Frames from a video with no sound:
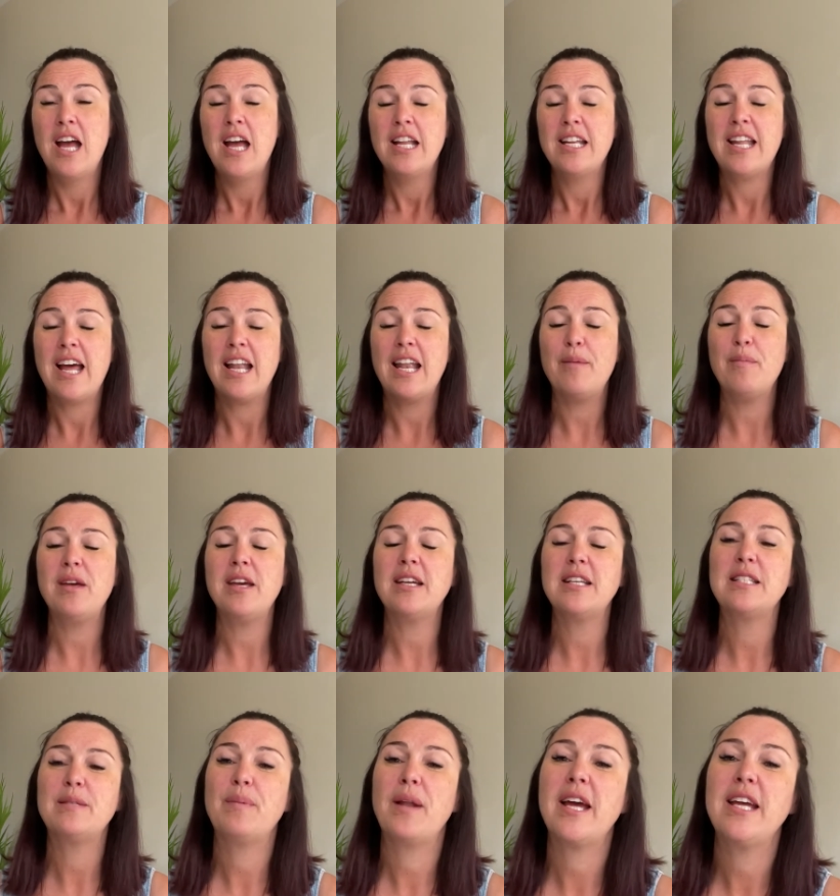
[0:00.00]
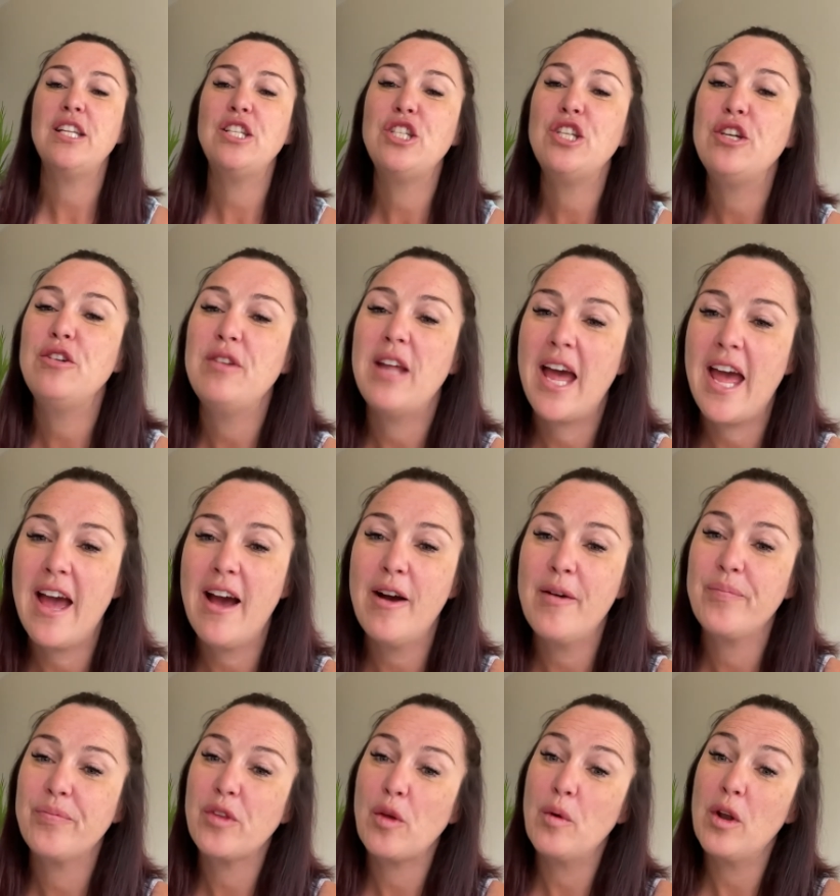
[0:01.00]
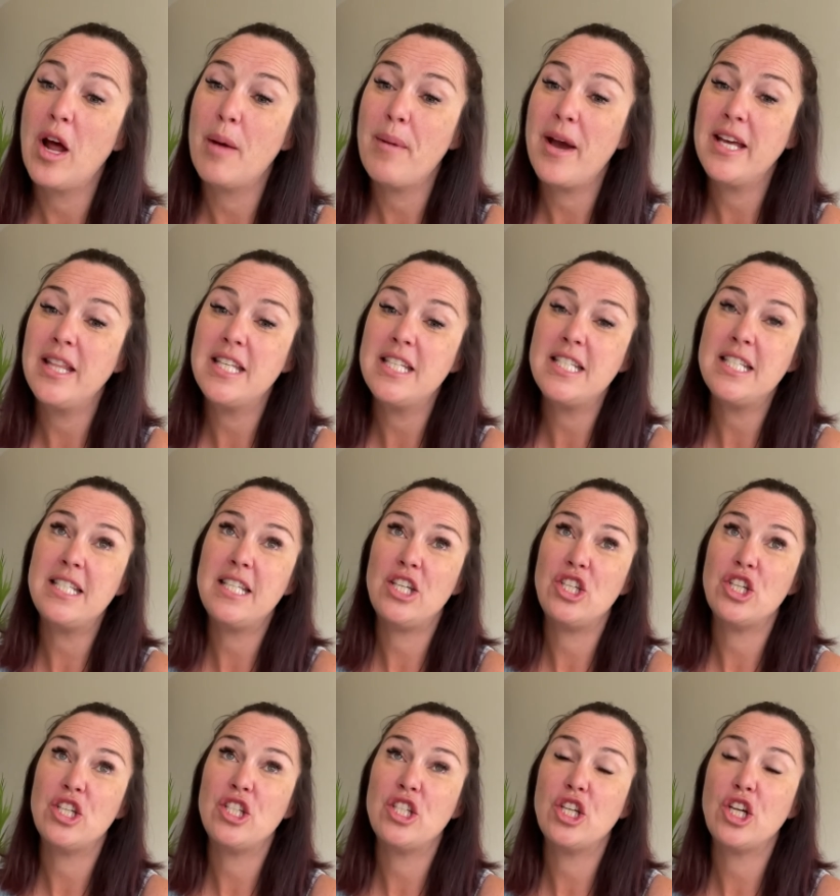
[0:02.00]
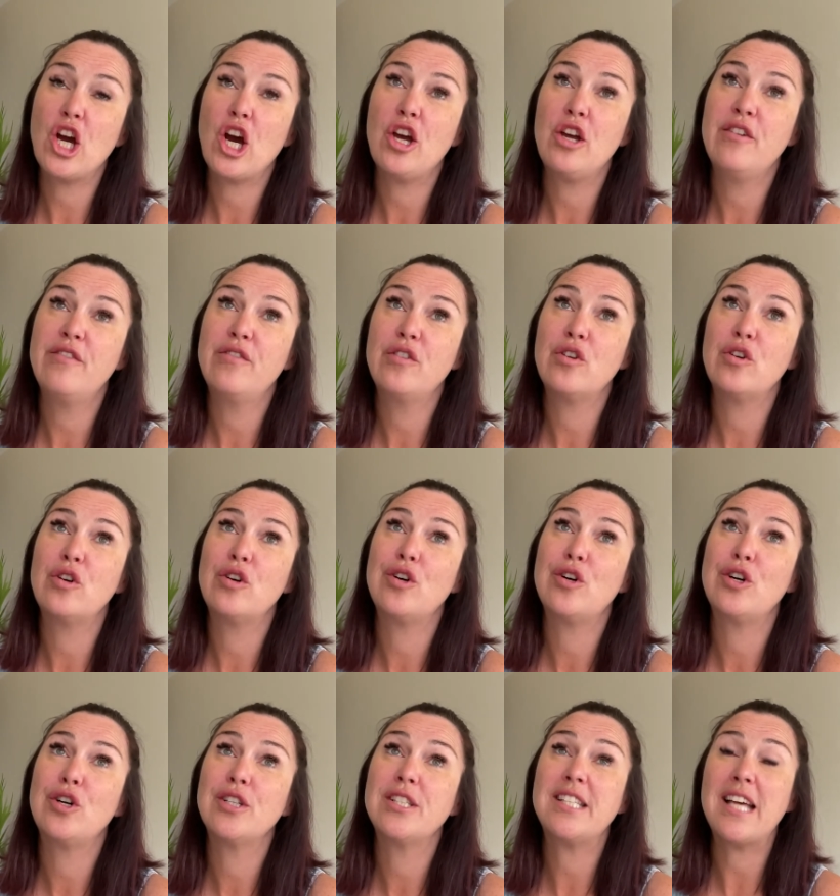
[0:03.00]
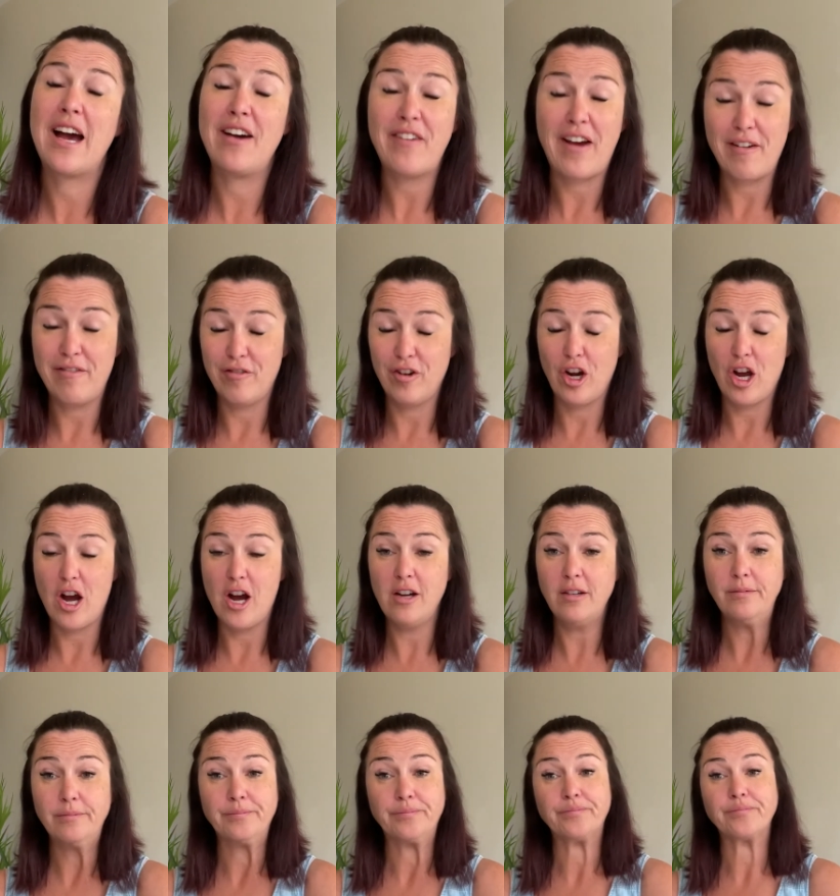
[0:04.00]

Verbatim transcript: Now, let me explain to you now when I made the decision to go for South Africa,